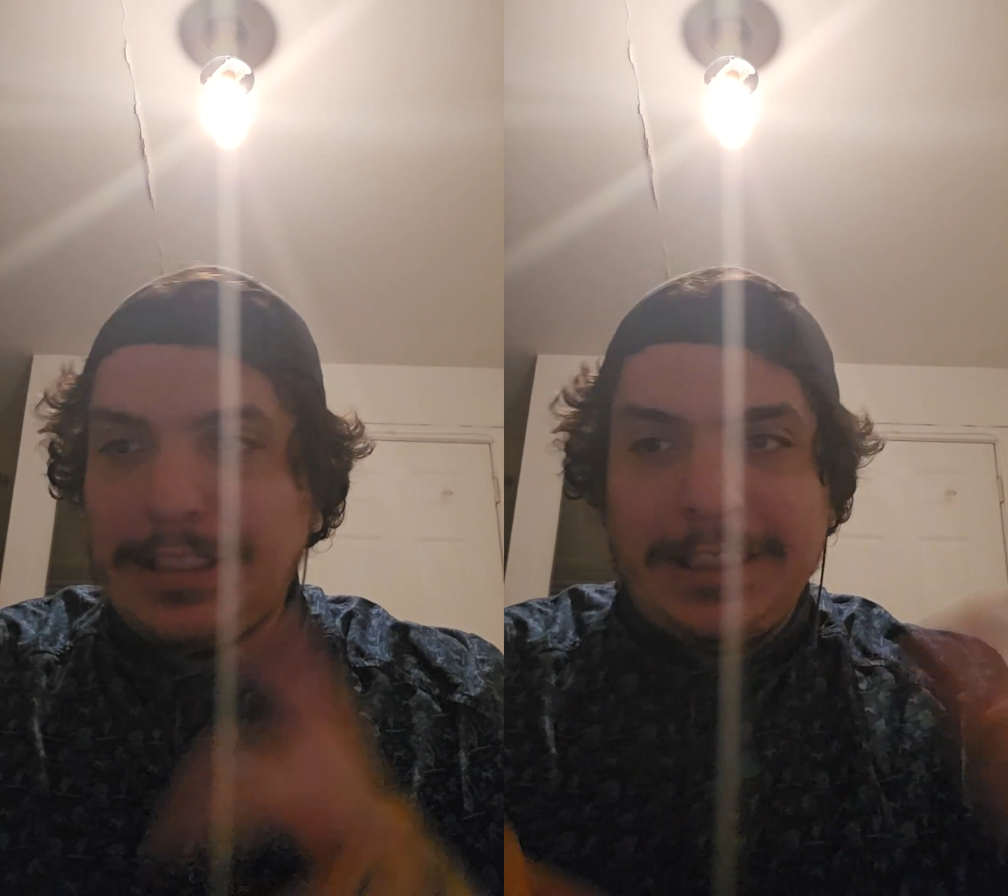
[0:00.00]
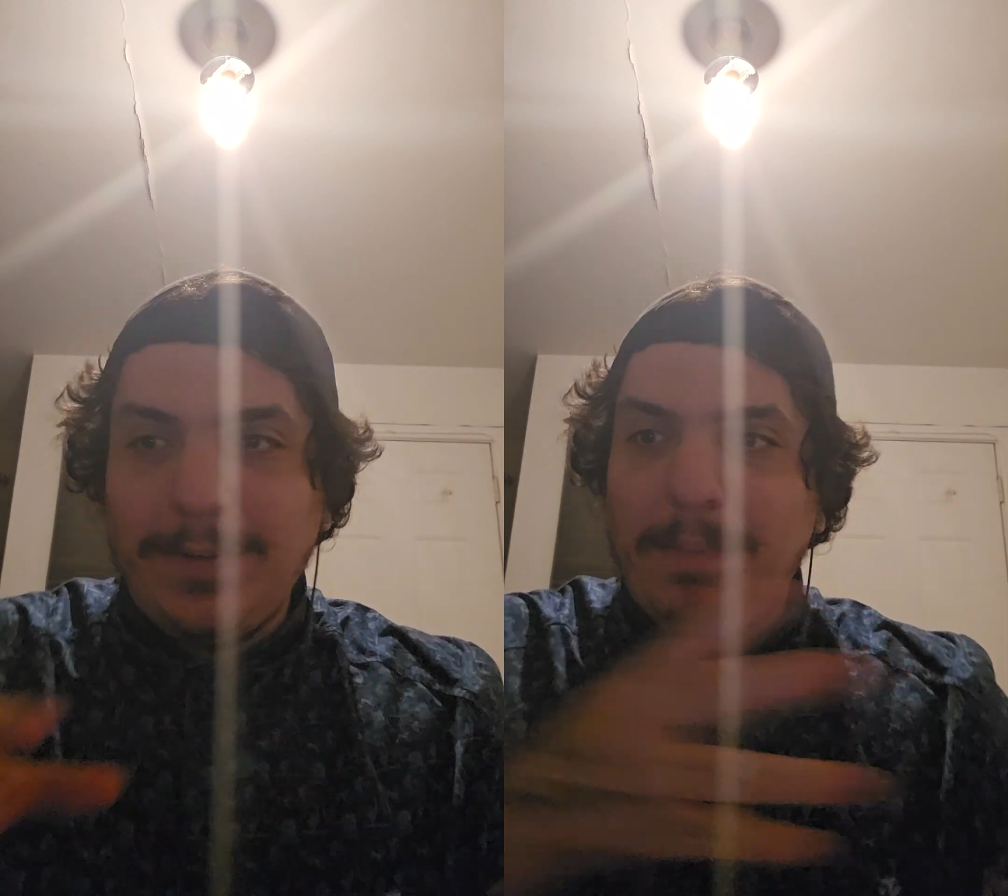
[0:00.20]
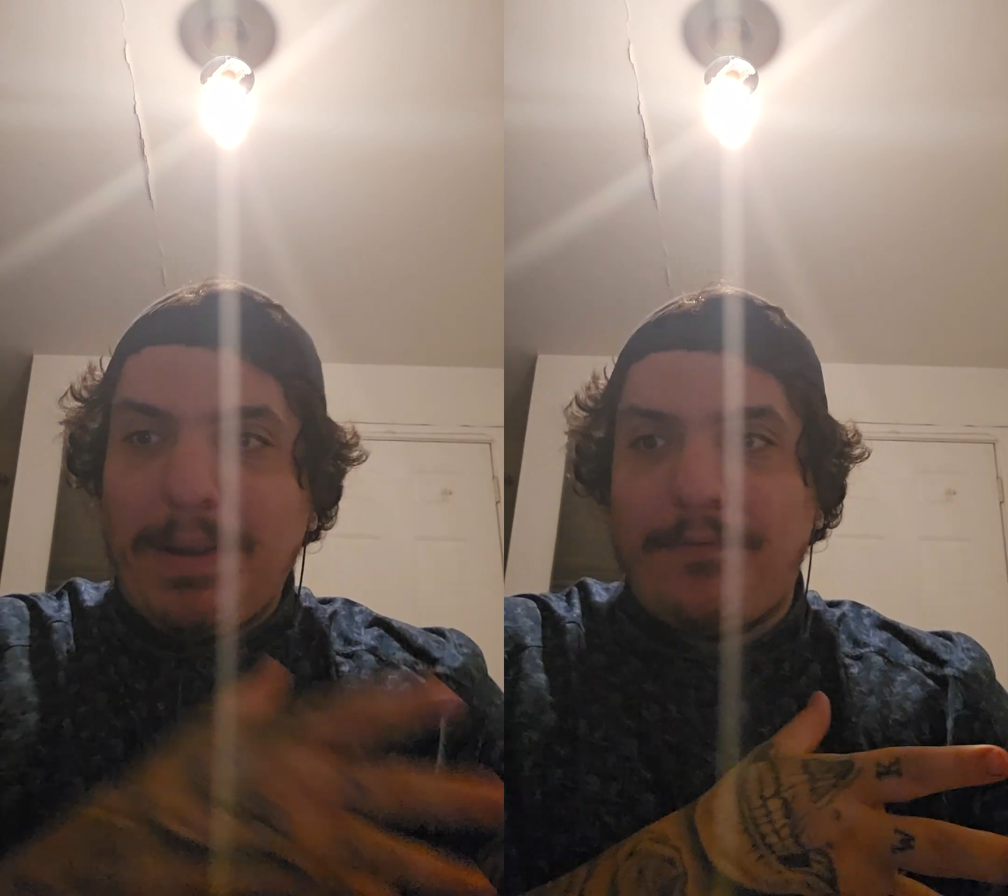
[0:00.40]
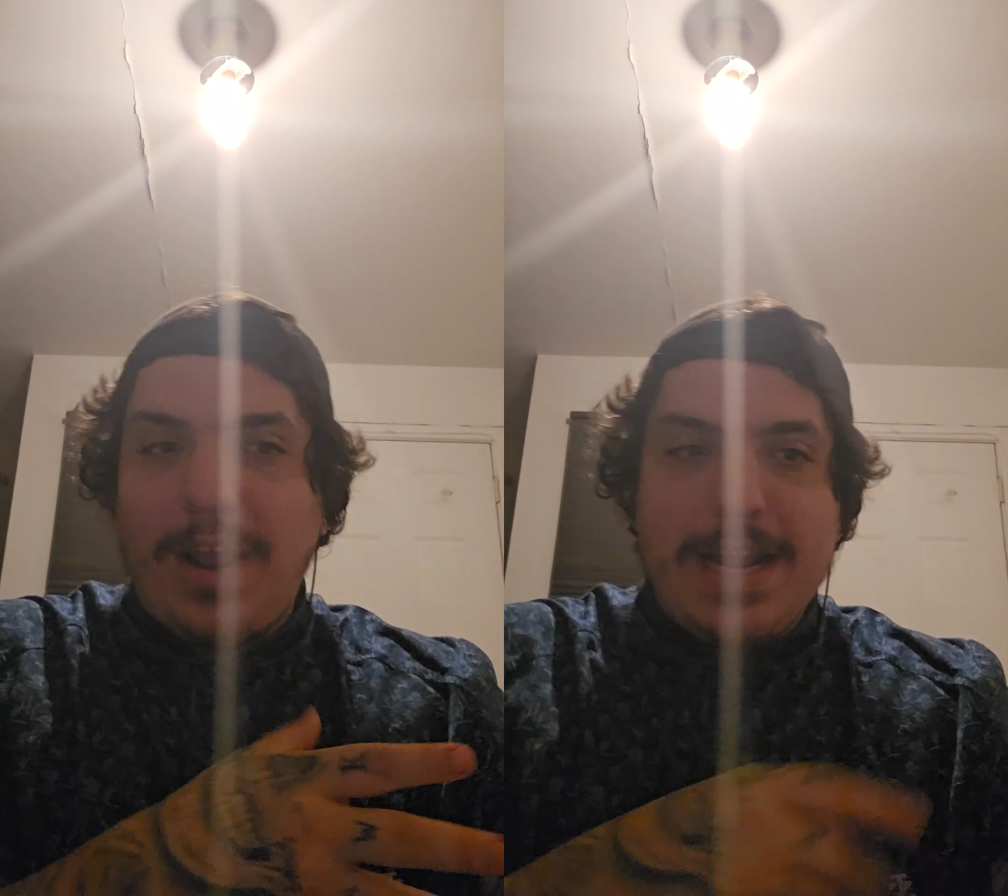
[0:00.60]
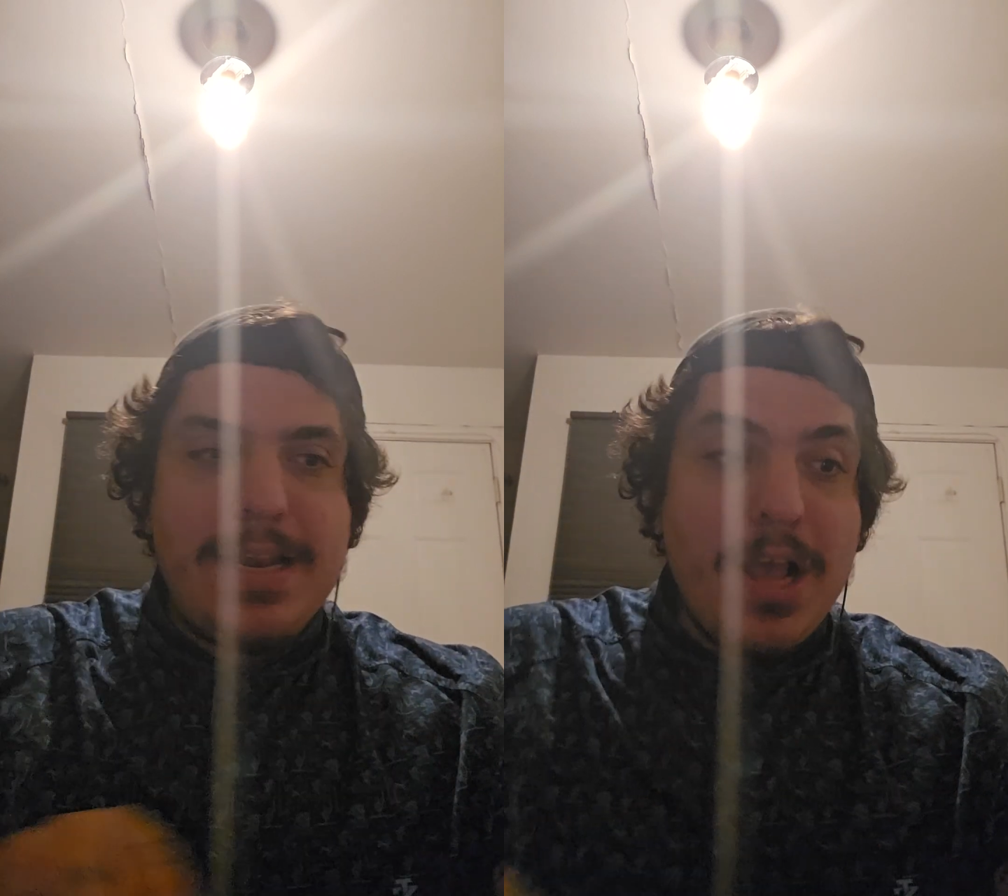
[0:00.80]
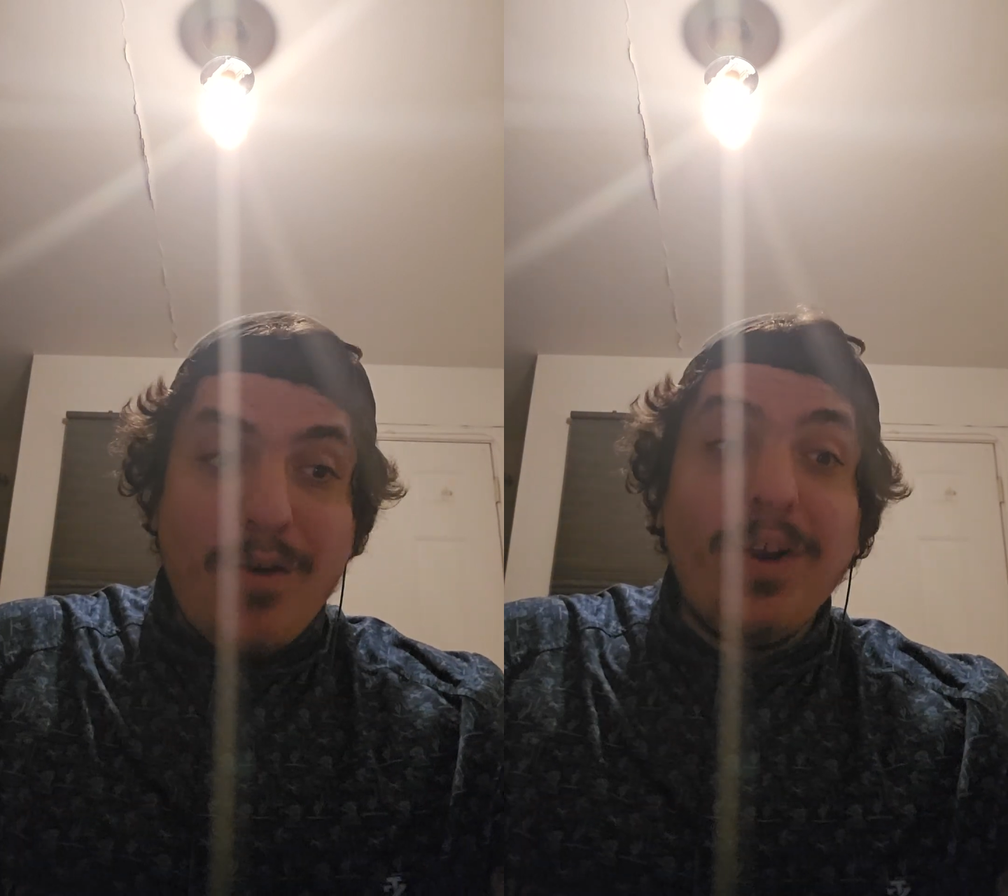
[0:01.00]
she's one of my friend.